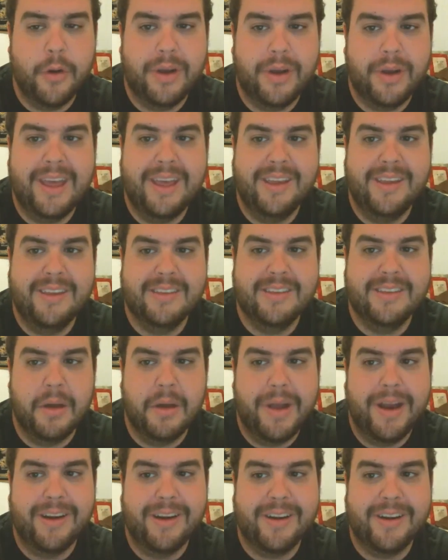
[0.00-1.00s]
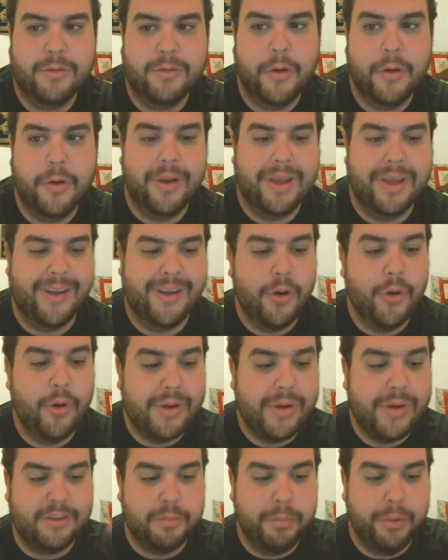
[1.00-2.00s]
is America's voting who
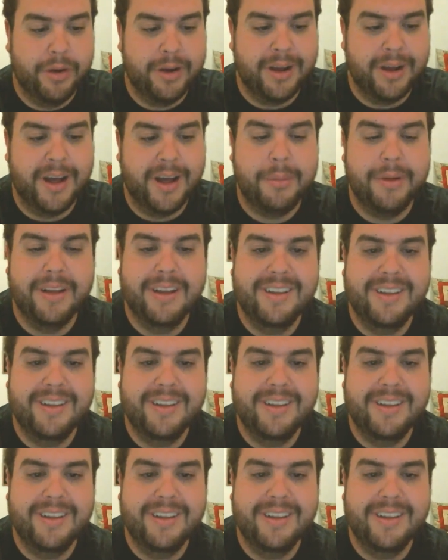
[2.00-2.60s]
gets put up.